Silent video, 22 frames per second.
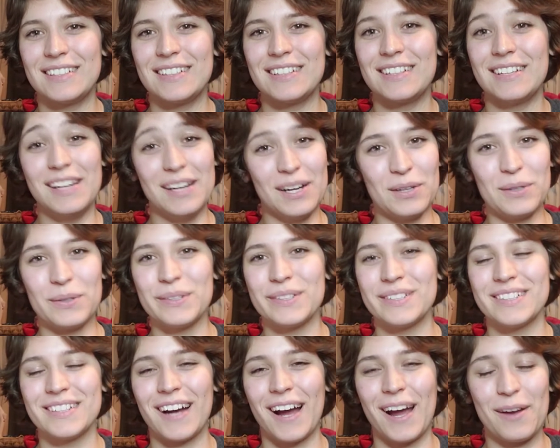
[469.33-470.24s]
No,
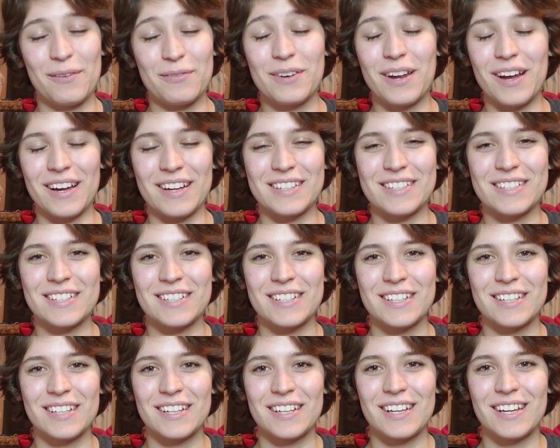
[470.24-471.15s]
I have not.
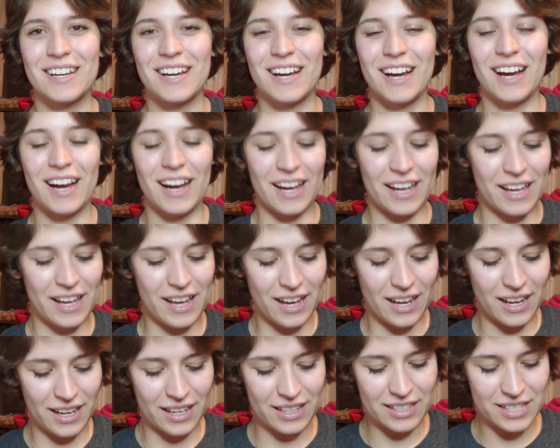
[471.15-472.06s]

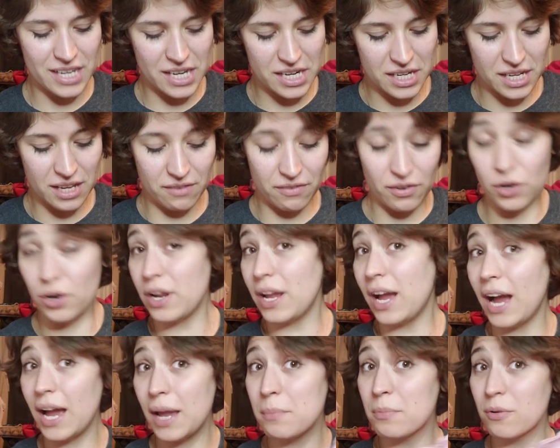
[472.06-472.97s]
I tend to get very
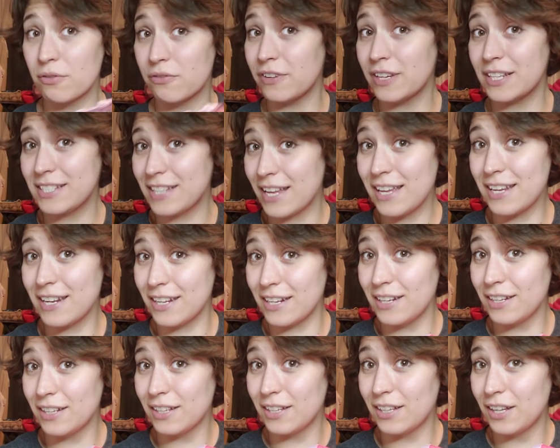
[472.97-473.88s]
hyper fixated
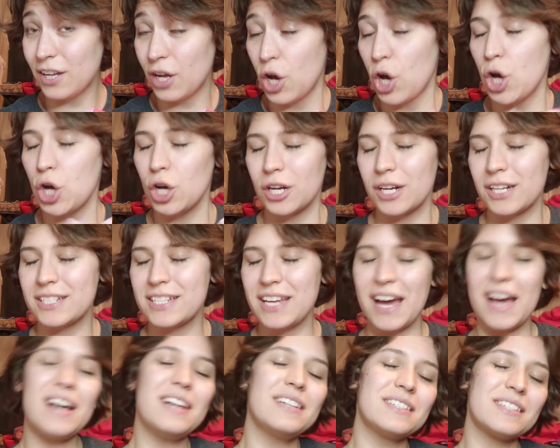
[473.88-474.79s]
on a
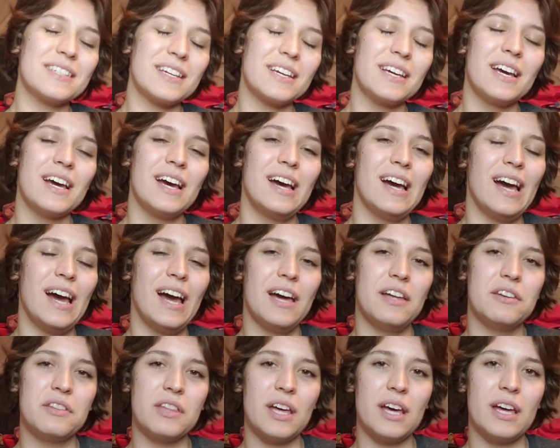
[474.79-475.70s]
task
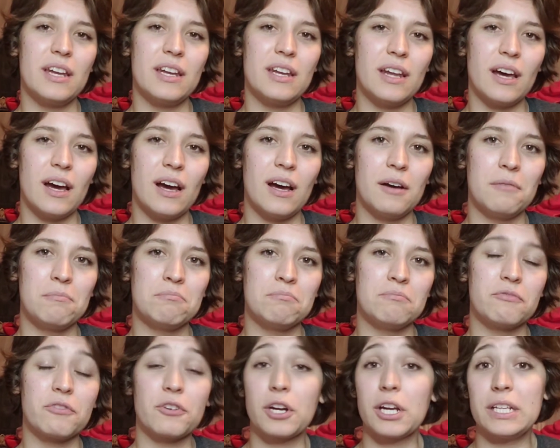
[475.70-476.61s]
and then
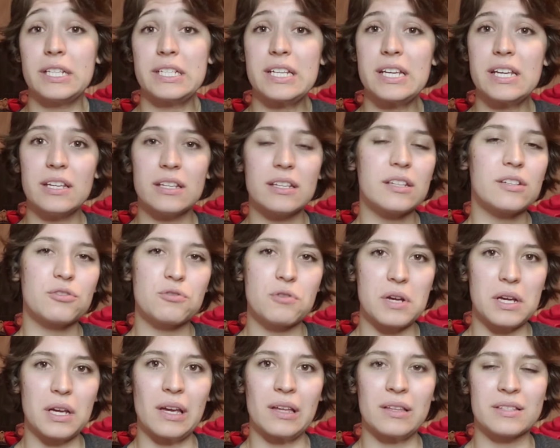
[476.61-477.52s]
forget to eat and
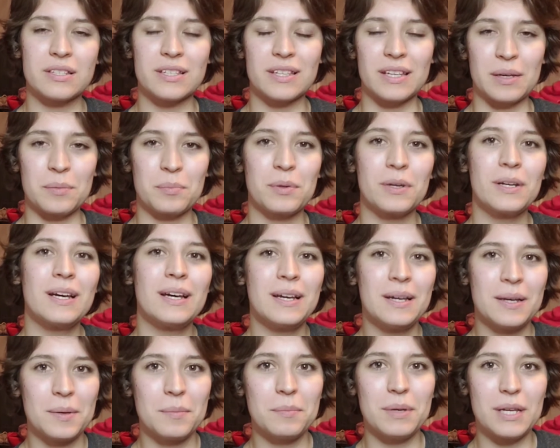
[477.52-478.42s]
drink and sleep
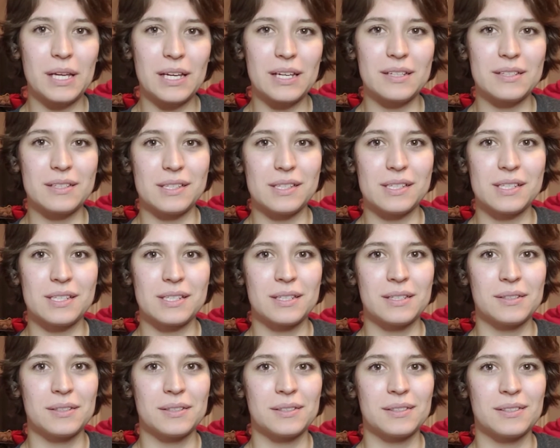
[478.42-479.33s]
because
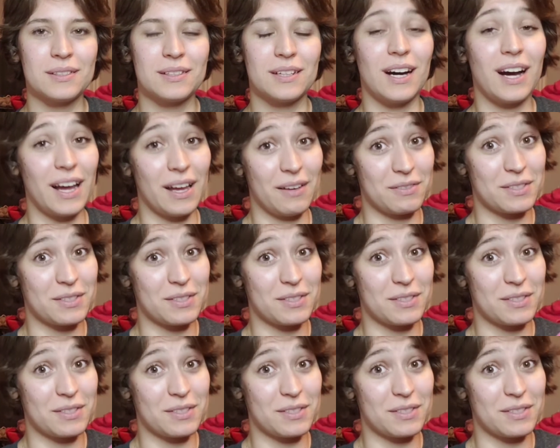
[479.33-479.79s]
I have